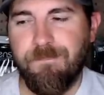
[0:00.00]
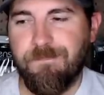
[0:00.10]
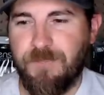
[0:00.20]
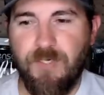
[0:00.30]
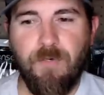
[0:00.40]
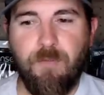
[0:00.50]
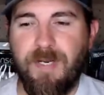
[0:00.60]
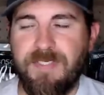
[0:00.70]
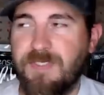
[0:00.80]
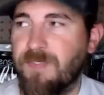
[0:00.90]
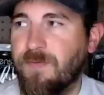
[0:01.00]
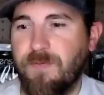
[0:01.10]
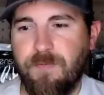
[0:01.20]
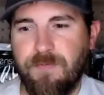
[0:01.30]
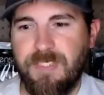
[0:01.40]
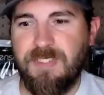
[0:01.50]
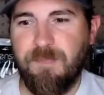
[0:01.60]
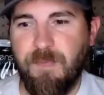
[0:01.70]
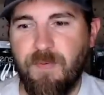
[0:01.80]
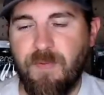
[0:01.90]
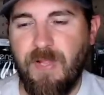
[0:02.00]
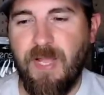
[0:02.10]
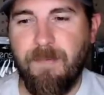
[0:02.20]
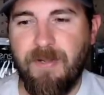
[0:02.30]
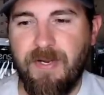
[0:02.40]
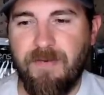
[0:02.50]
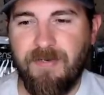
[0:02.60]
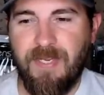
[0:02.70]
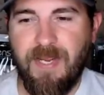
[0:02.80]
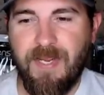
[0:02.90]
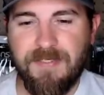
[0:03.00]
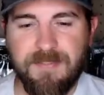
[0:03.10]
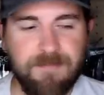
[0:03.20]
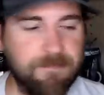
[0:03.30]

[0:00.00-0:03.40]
you're basically going to despoil the line about every cast.